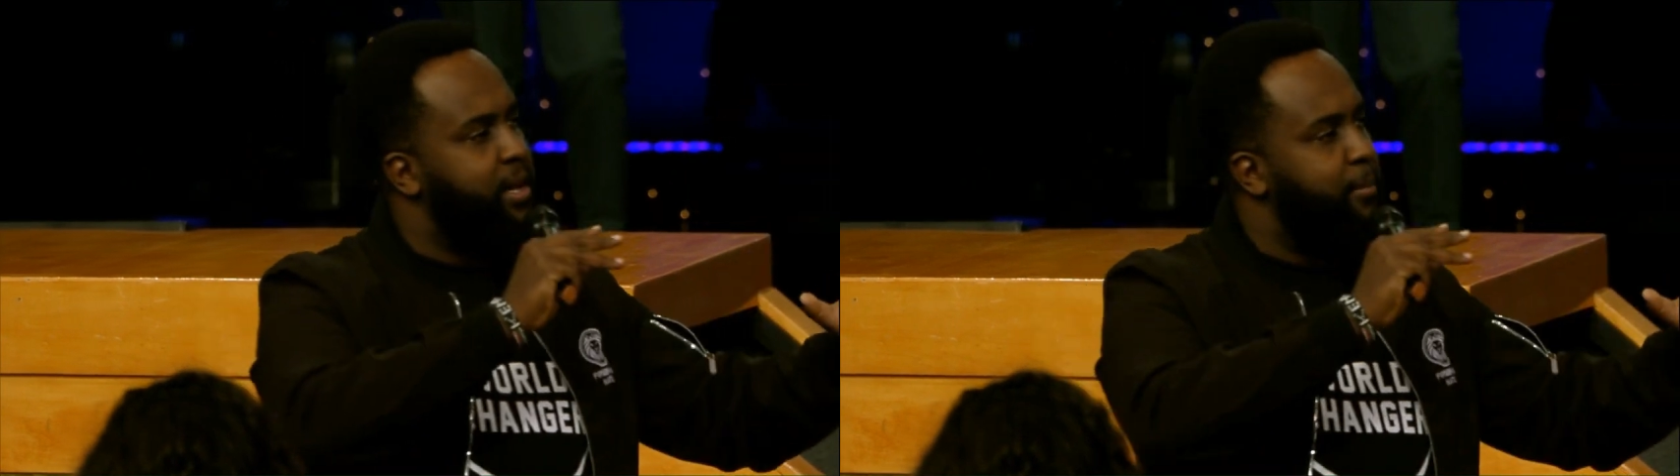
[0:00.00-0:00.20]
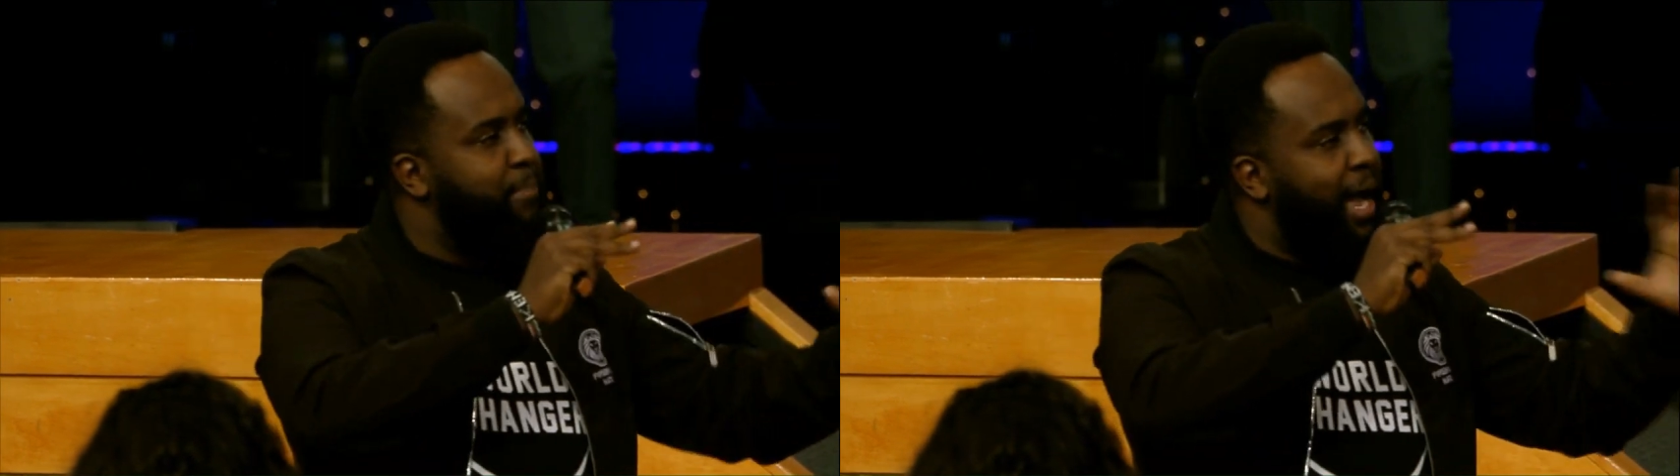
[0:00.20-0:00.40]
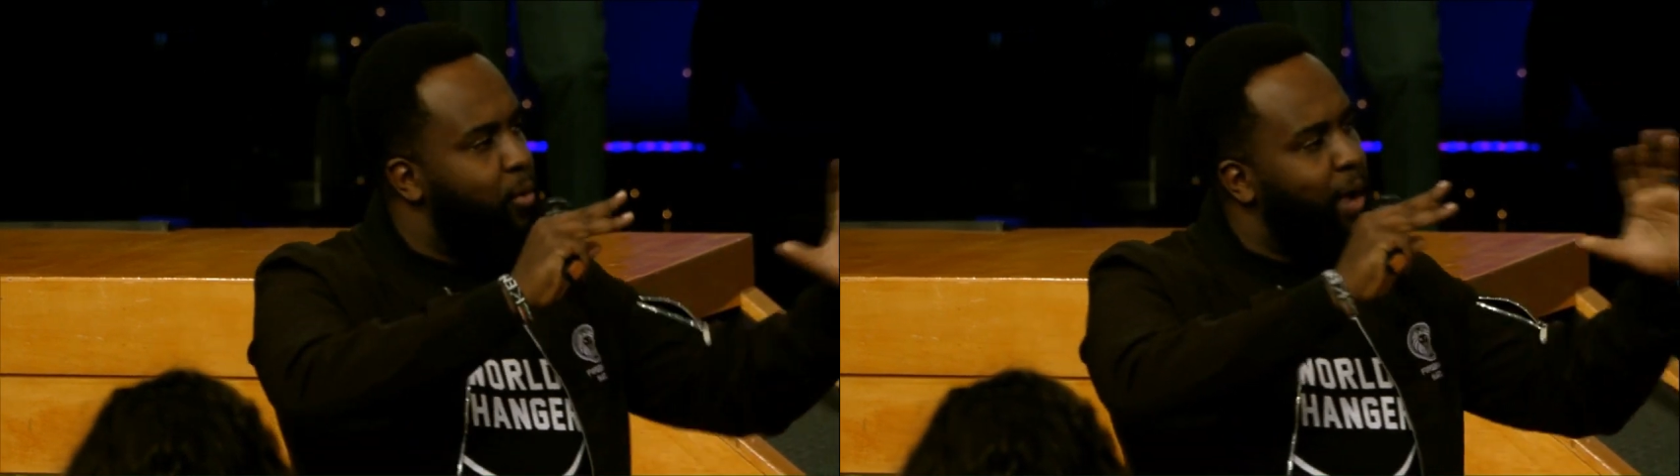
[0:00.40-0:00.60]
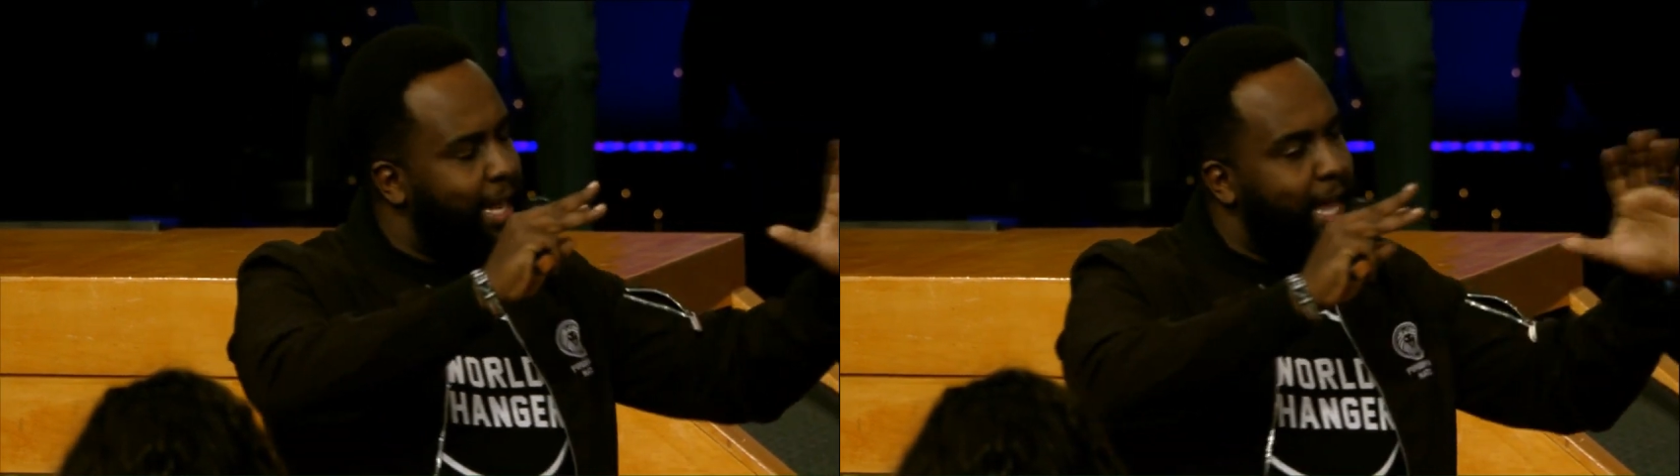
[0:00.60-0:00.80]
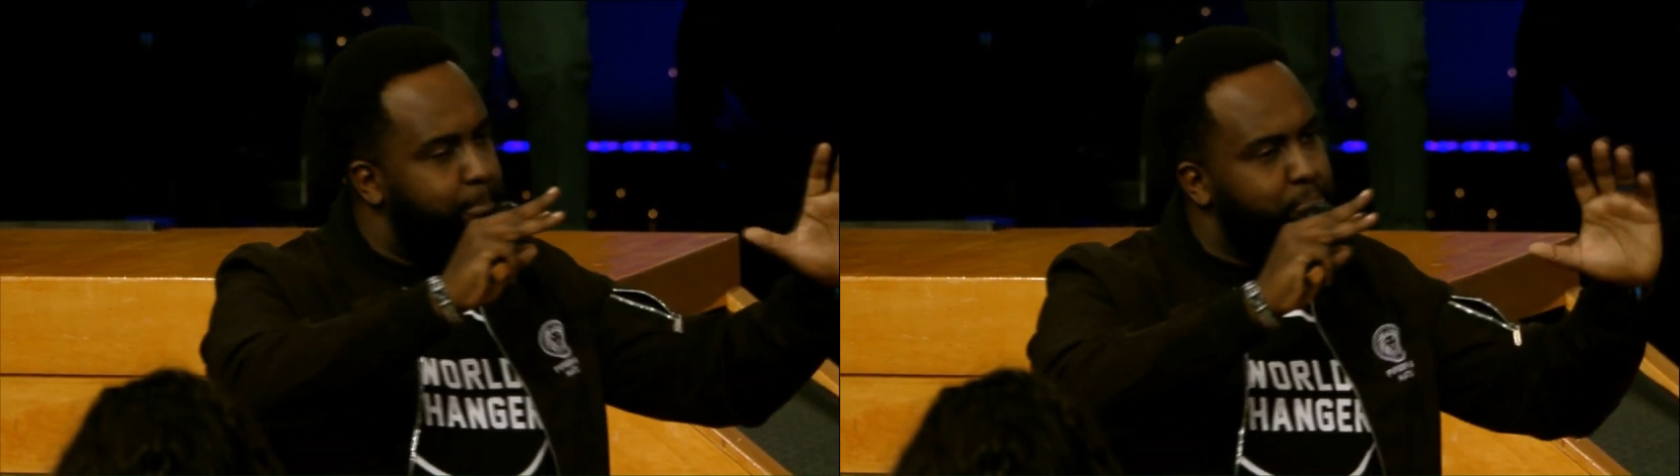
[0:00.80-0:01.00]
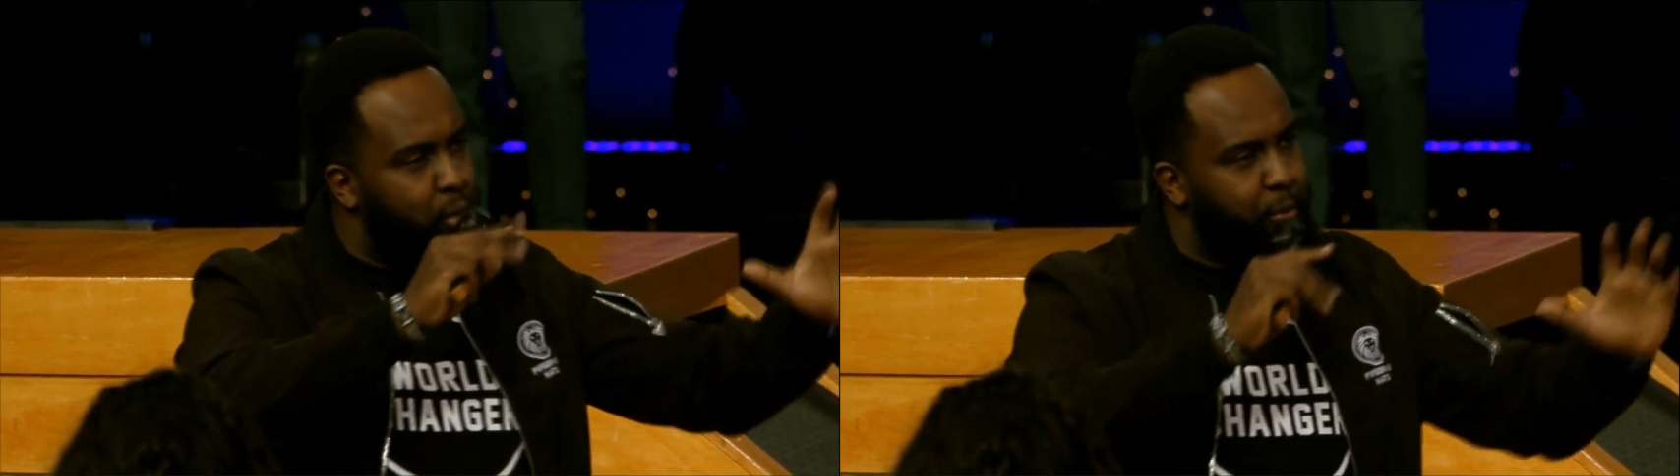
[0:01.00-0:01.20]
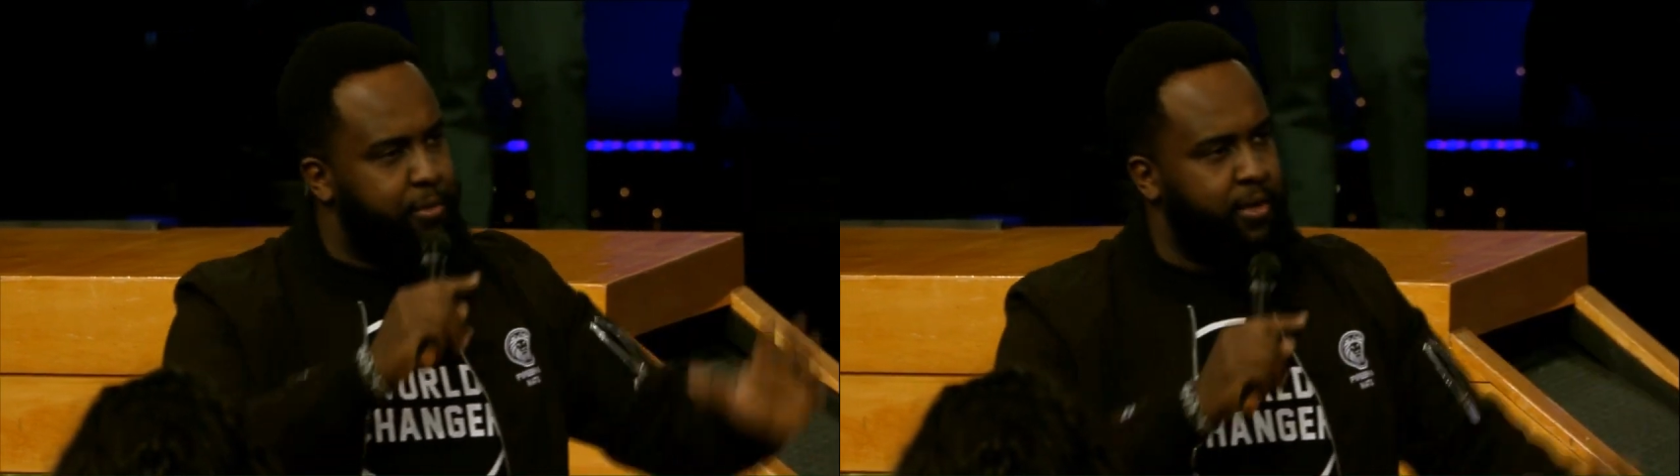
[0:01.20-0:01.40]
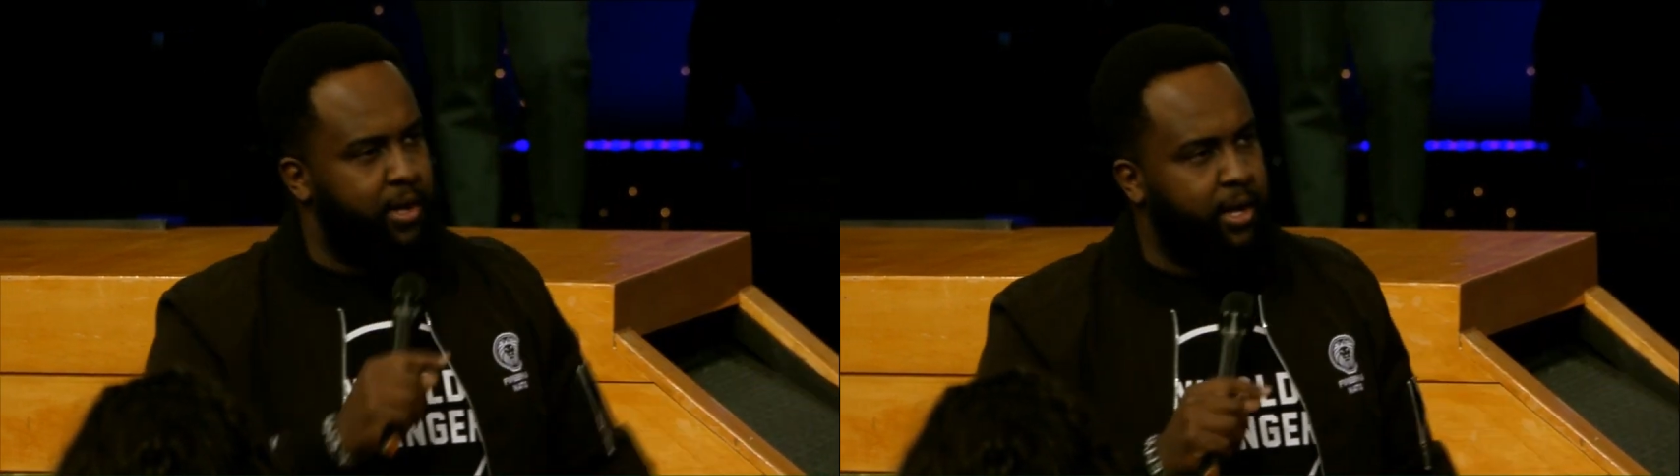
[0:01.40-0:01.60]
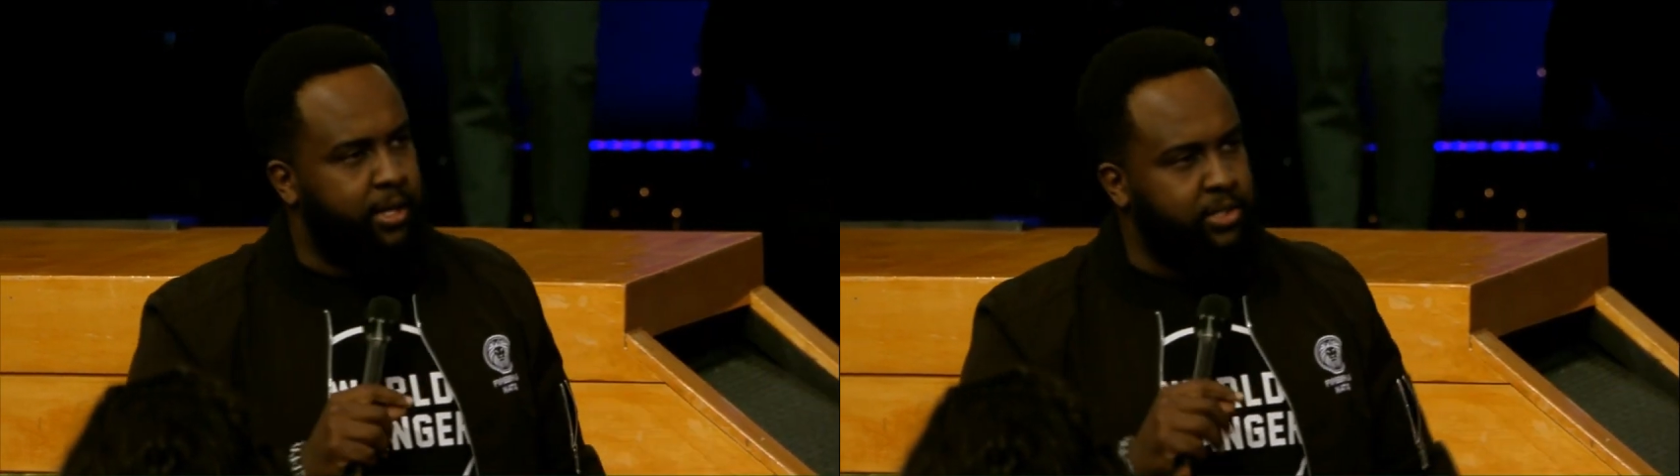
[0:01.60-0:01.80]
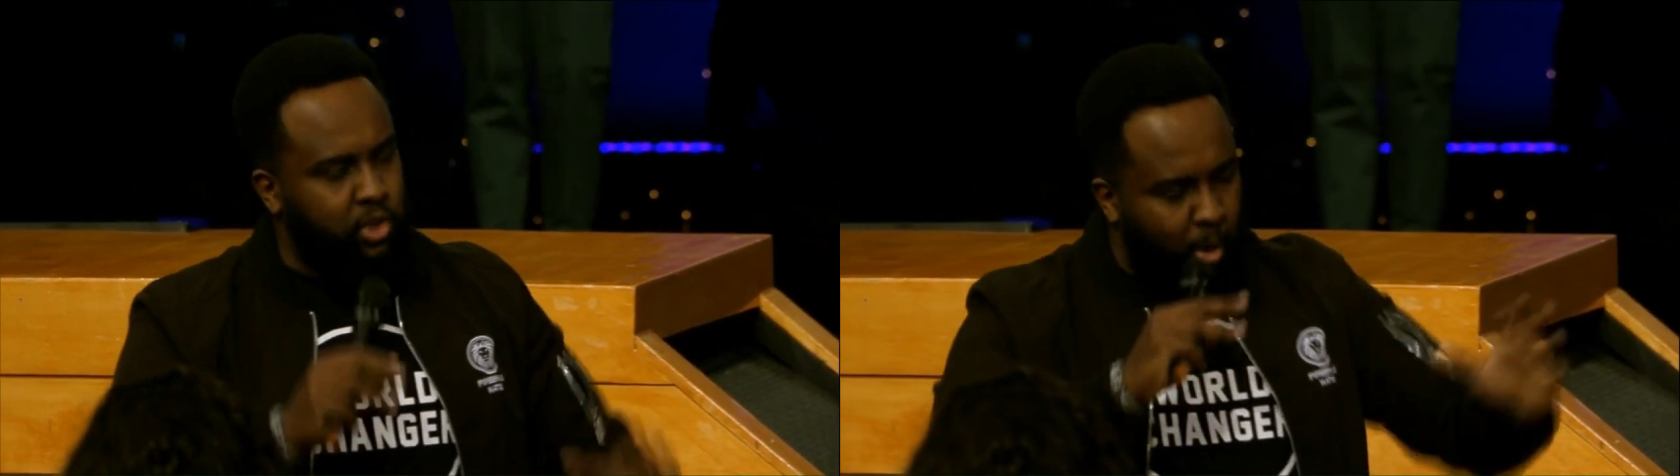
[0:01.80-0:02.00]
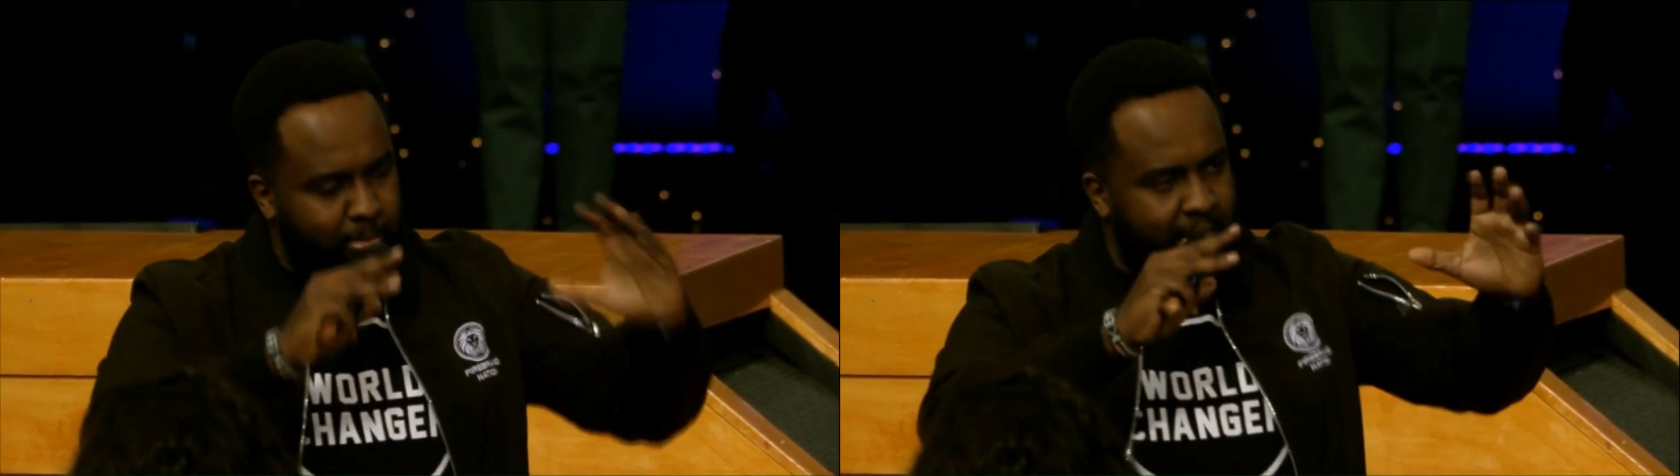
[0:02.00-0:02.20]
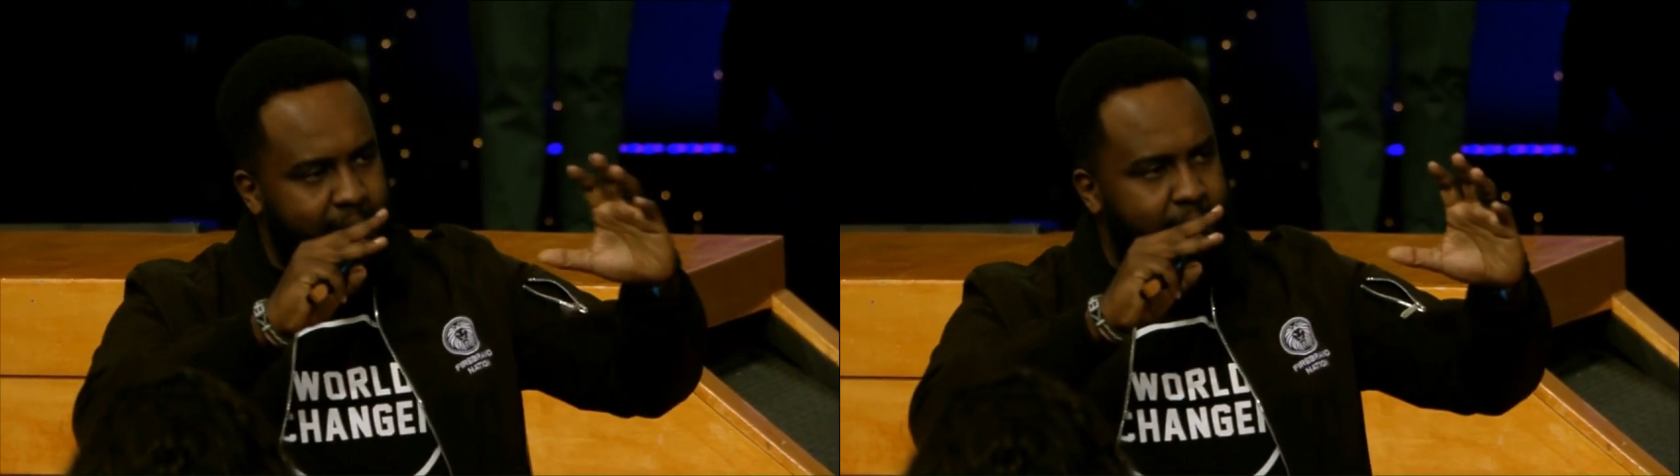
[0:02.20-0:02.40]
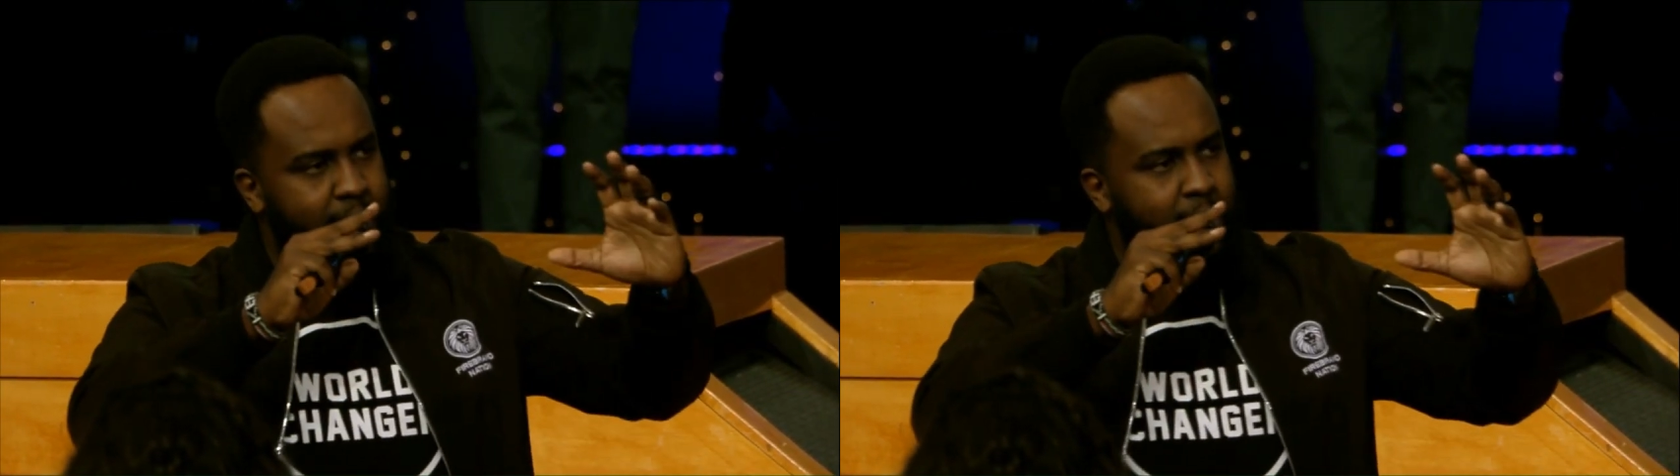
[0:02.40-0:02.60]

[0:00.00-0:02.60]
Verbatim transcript: by William Booth, so many